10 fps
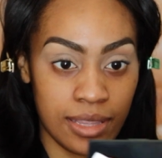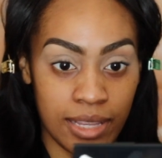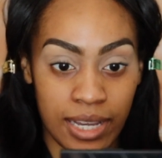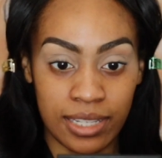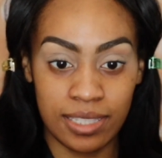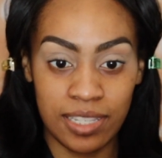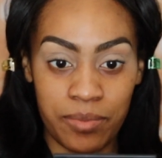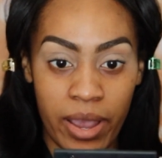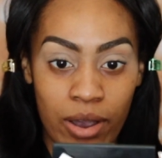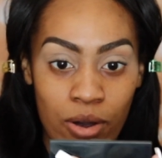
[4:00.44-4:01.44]
Like I can see
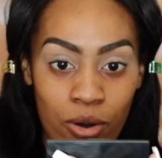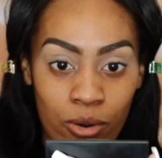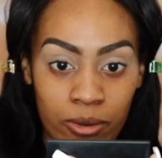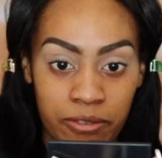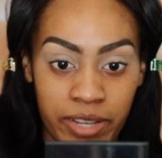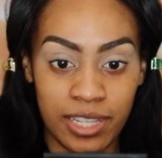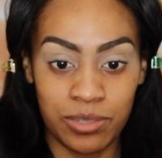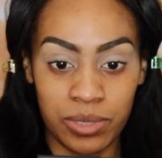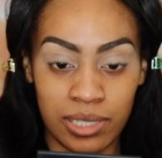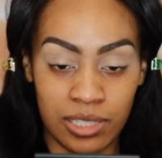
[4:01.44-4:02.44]
my whole
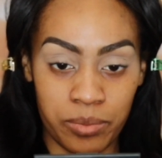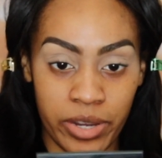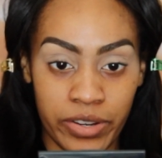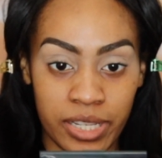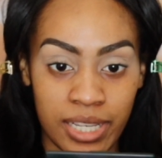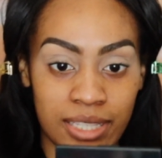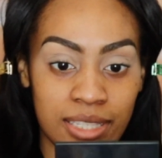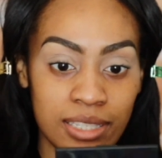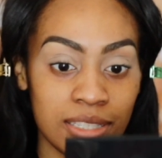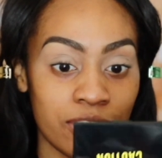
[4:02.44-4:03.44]
face with this mirror. Like
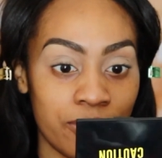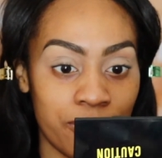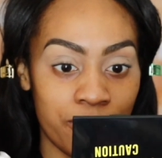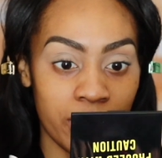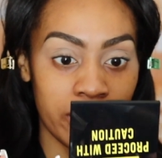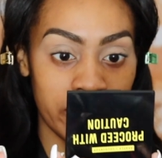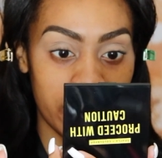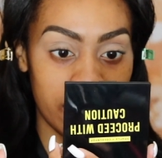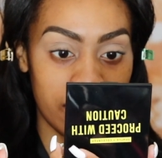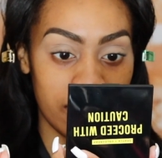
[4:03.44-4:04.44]
this is a
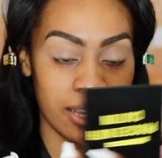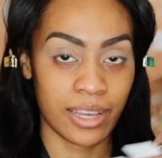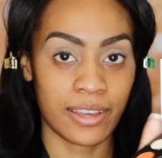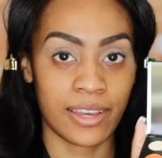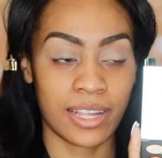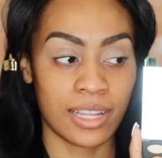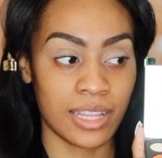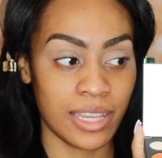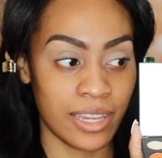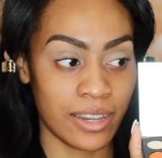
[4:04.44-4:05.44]
very
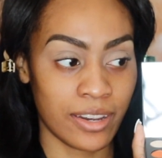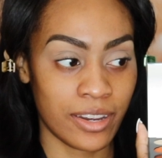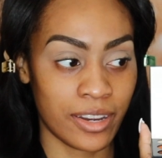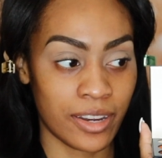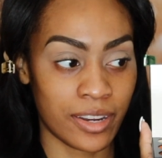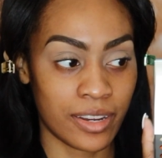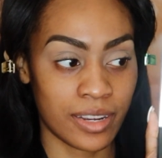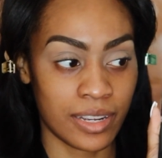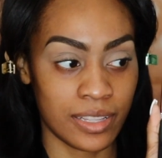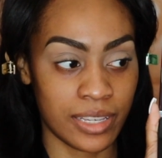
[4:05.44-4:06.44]
clear,
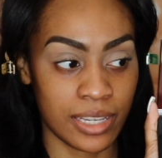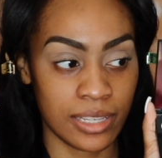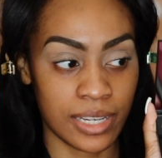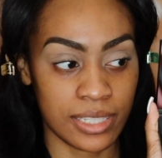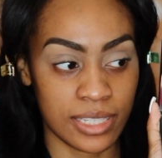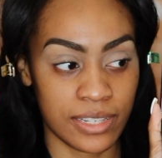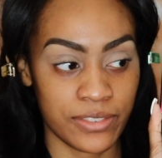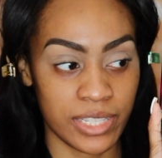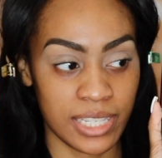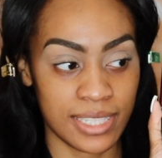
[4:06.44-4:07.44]
okay, you guys
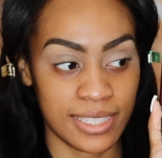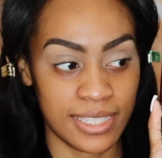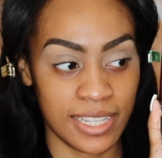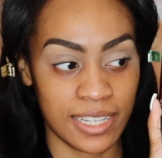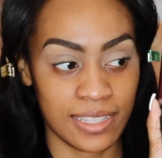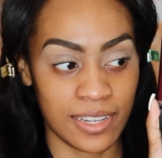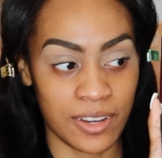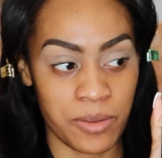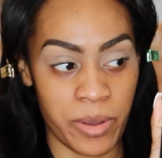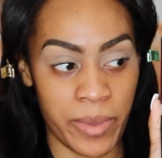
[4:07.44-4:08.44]
can't really see, like
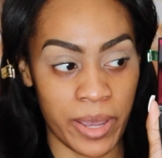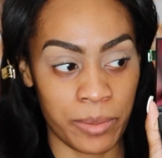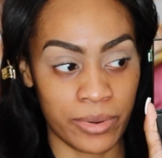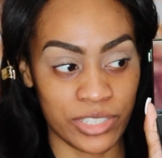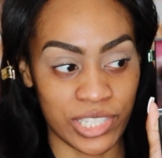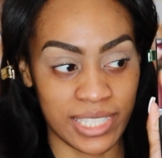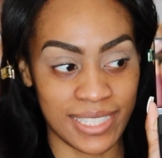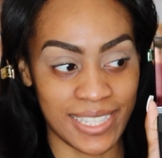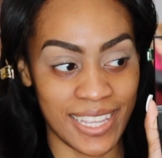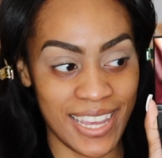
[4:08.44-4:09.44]
all my makeup
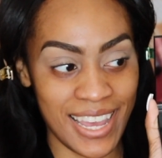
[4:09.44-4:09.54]
brushes.